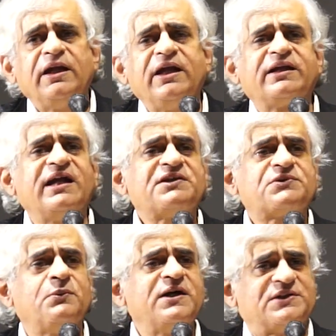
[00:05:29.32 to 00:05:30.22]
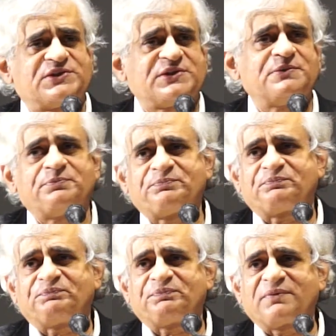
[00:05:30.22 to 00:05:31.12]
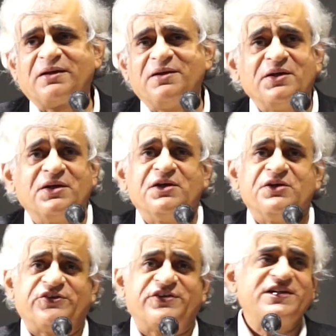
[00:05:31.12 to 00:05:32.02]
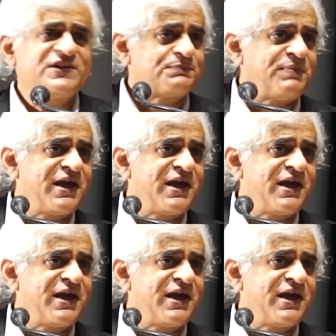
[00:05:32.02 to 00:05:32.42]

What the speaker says: it gets worse. She is